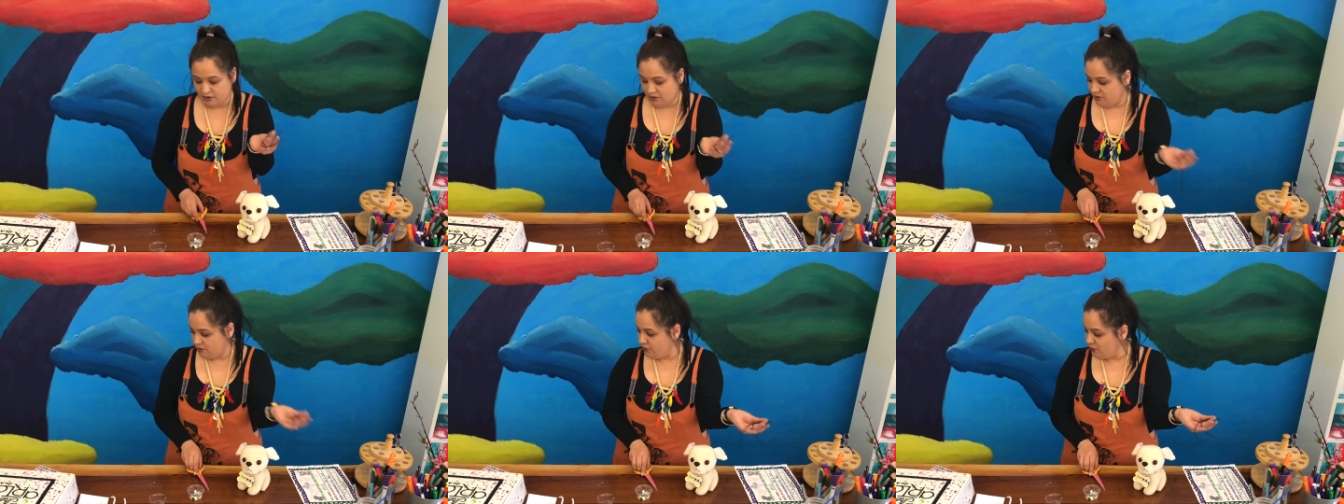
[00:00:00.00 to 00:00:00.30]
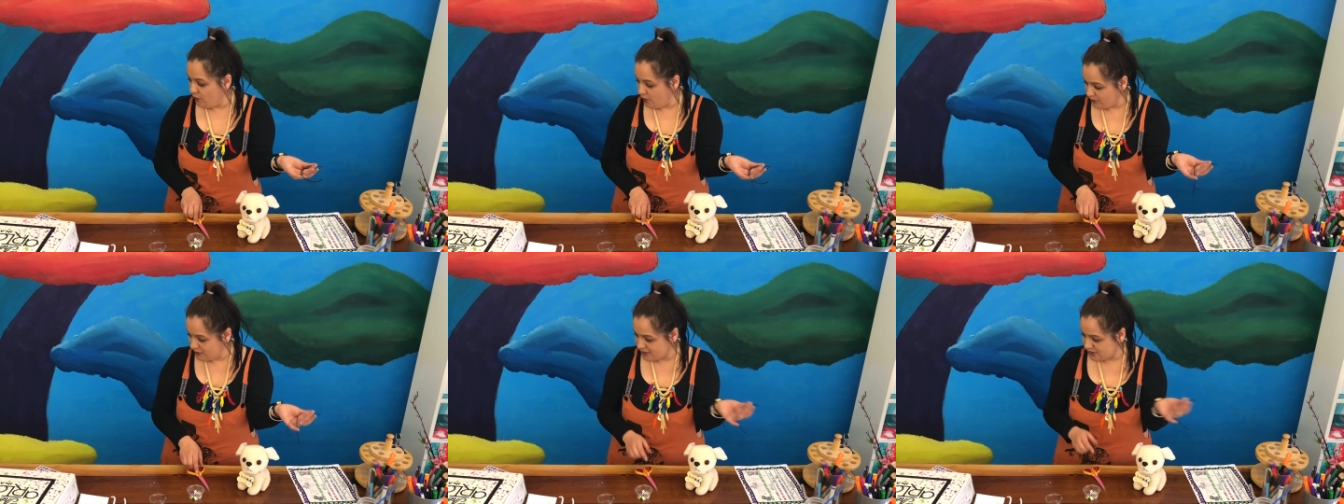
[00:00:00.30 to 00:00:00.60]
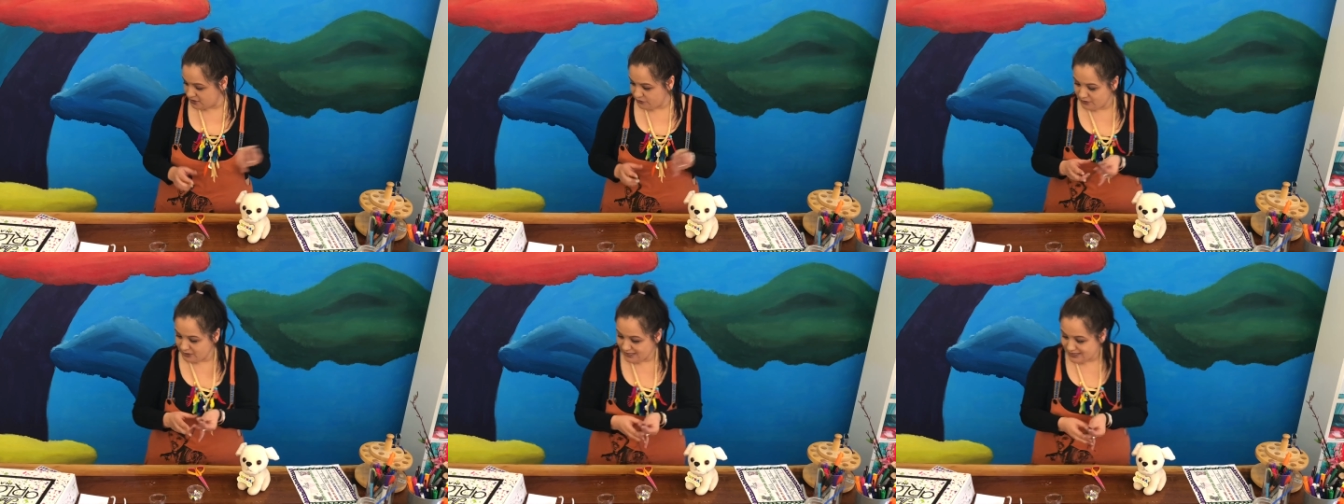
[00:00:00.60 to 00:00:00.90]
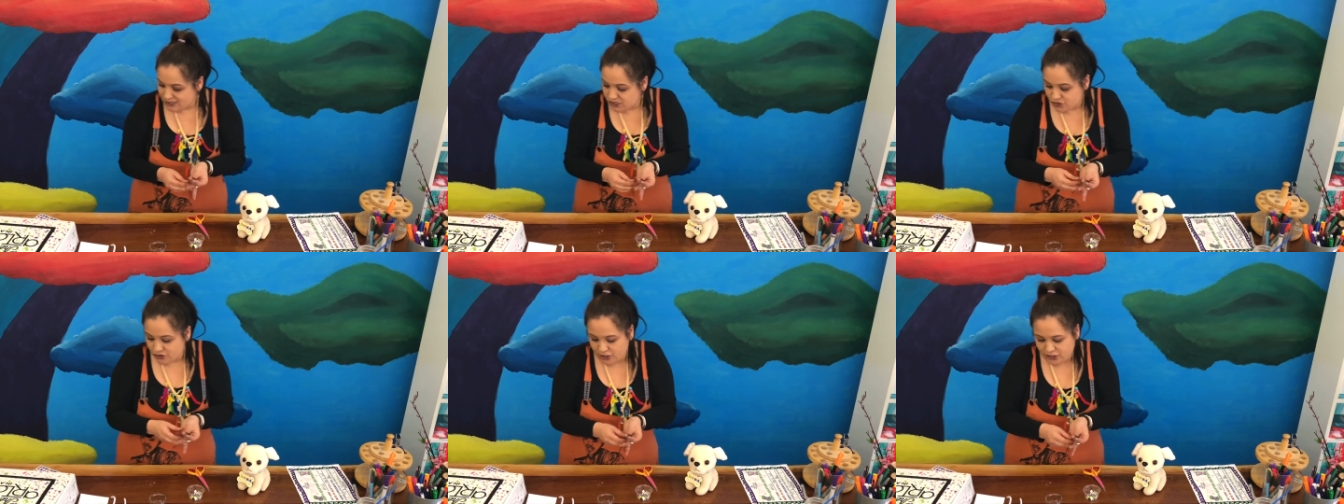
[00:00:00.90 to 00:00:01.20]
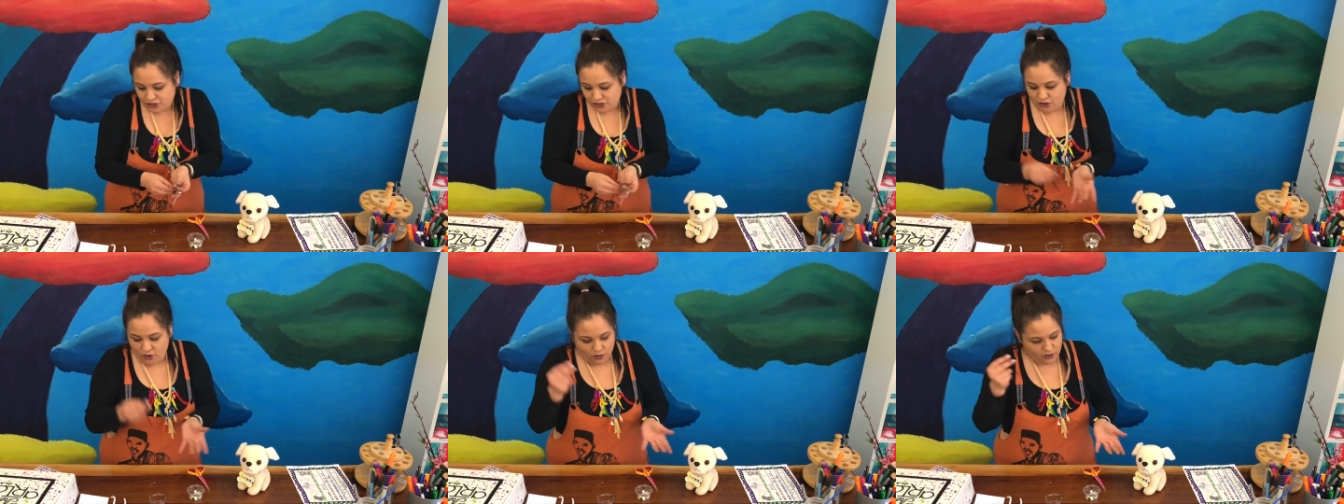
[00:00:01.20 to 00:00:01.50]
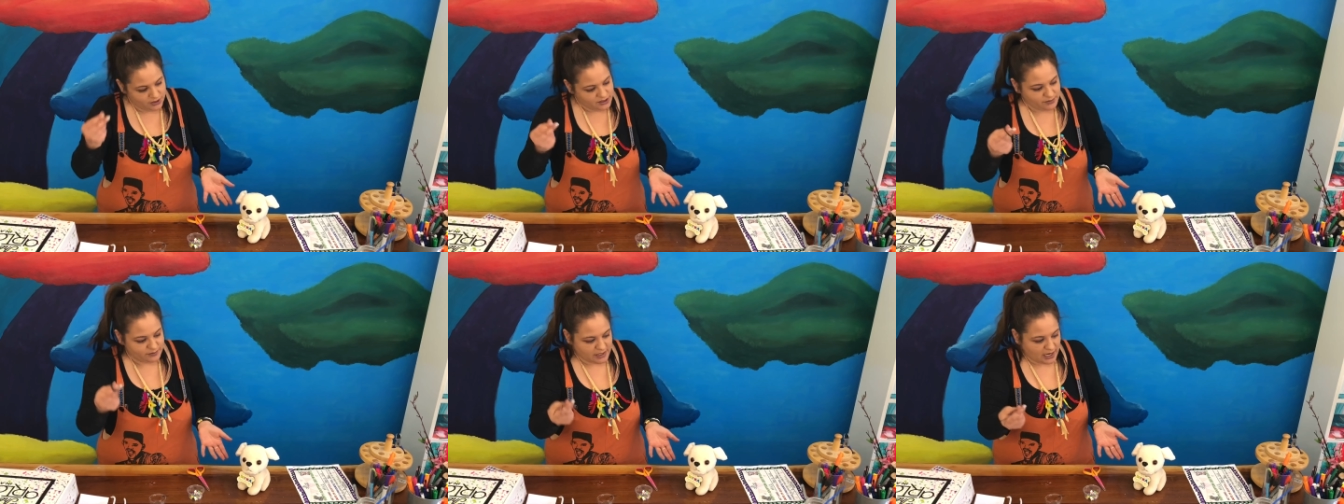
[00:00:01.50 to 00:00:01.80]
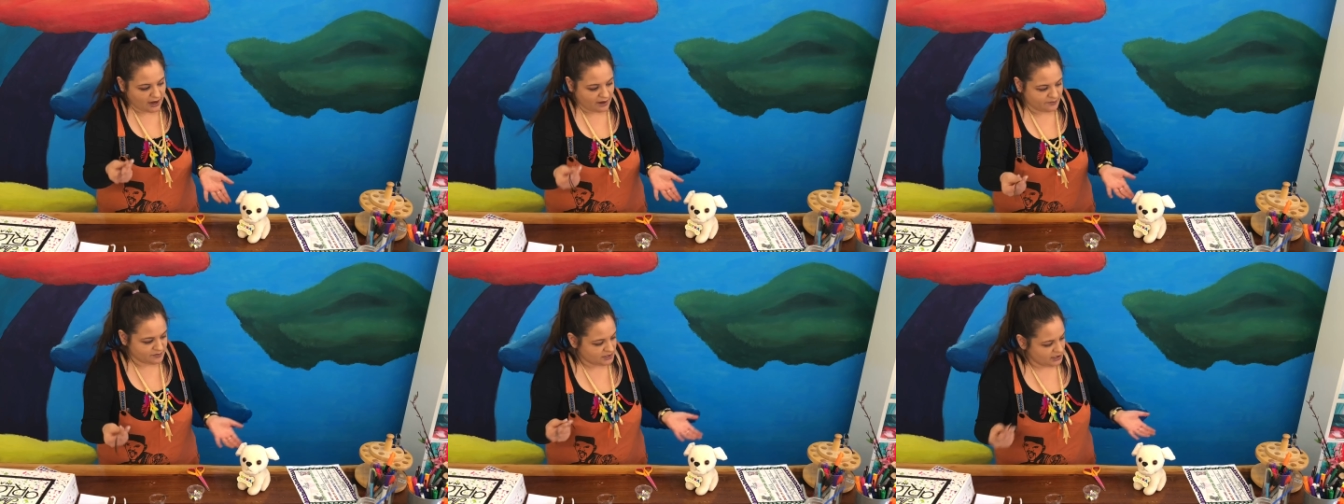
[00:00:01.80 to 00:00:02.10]
you always, you need stretchy cord
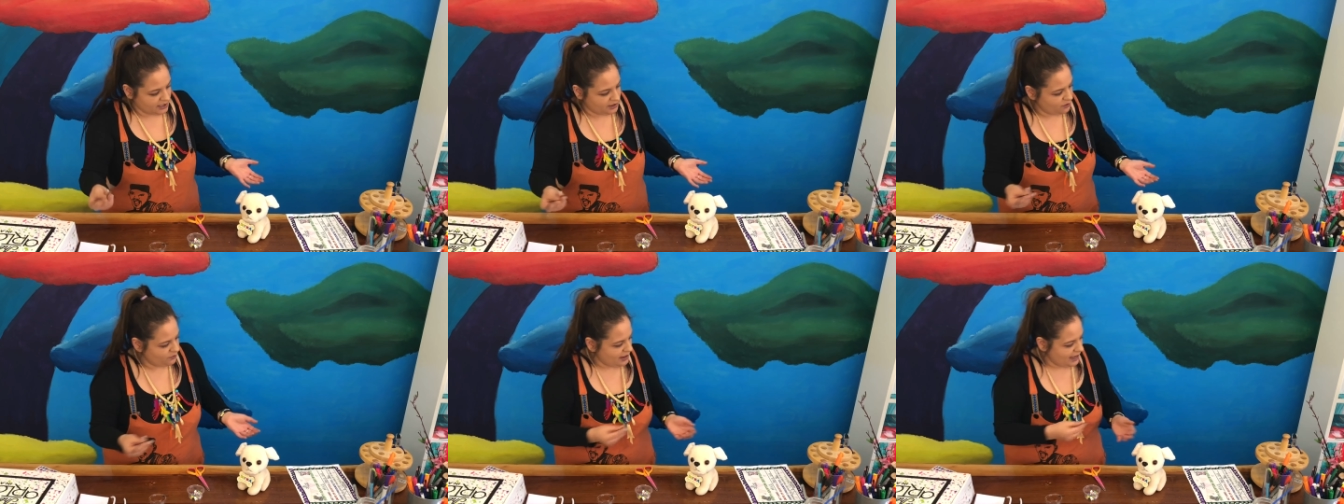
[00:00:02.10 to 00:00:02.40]
sometimes and I don't